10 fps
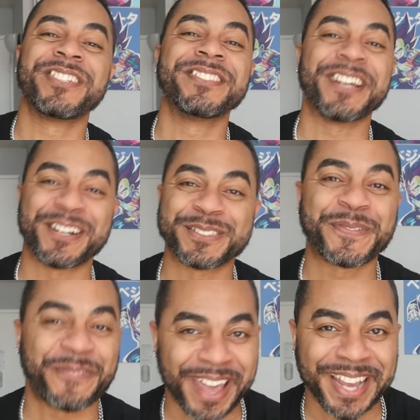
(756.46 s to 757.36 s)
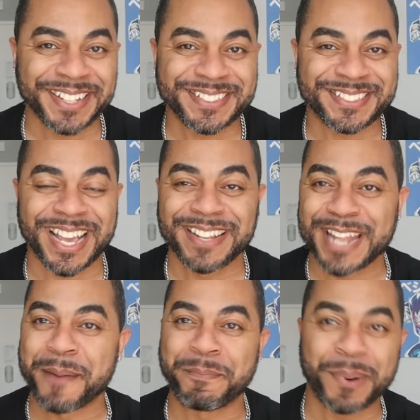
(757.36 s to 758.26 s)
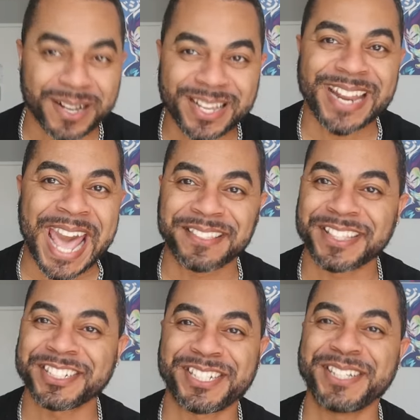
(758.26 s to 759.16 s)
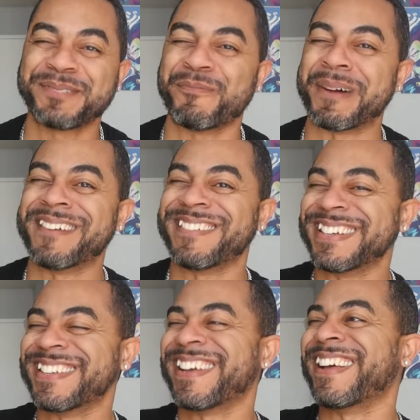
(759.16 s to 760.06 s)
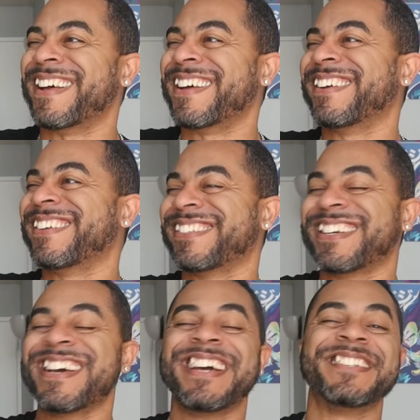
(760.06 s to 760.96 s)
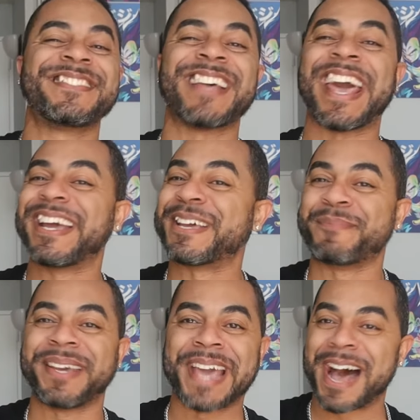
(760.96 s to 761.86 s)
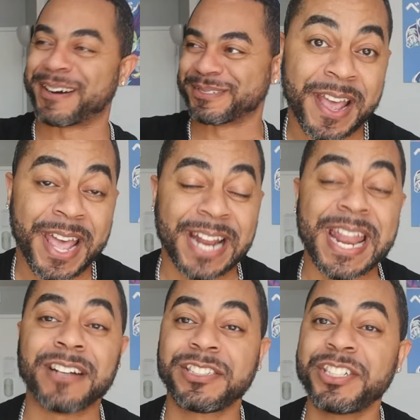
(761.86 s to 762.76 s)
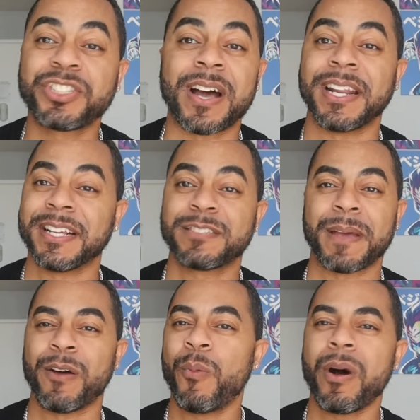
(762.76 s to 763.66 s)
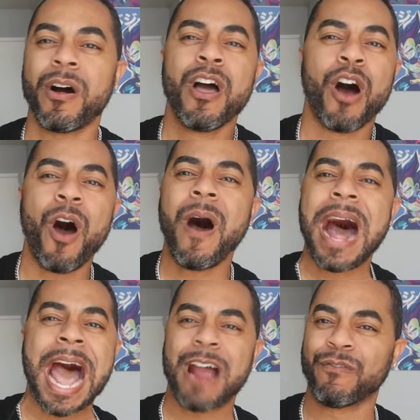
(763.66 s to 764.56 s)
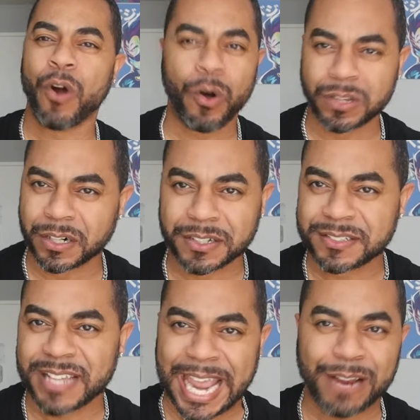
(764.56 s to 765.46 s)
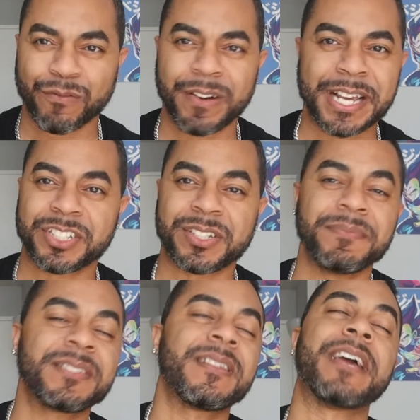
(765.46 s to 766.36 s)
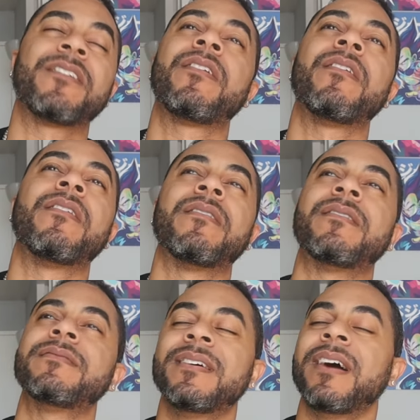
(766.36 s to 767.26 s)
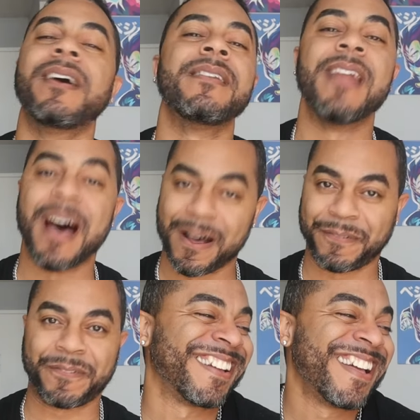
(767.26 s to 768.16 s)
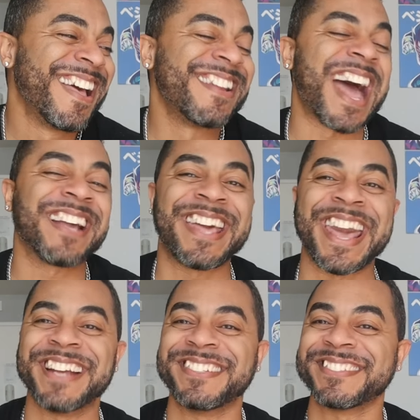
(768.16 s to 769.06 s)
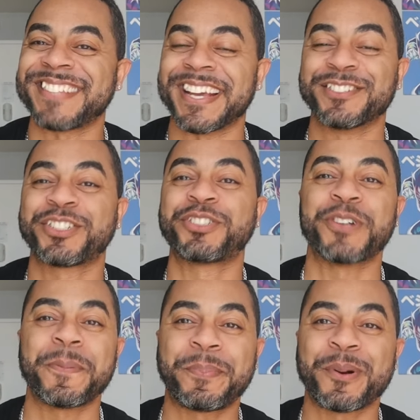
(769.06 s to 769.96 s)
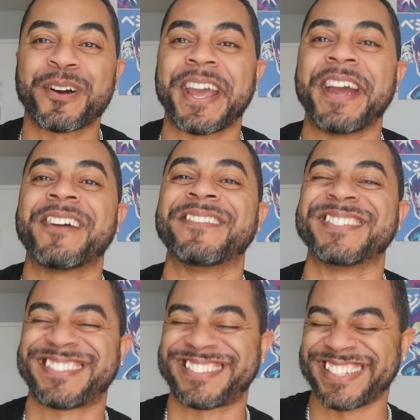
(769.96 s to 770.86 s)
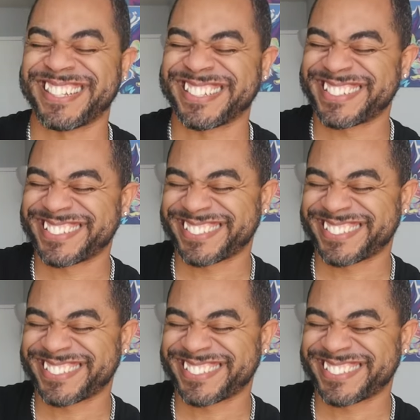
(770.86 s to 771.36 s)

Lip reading: Giselle's face and that bucket hat that she's wearing is taking me out. And now she's trying to explain, oh, well, all high rollers ain't rich. I'm just like, girl, enough. Not Candace saying stripper heiresses.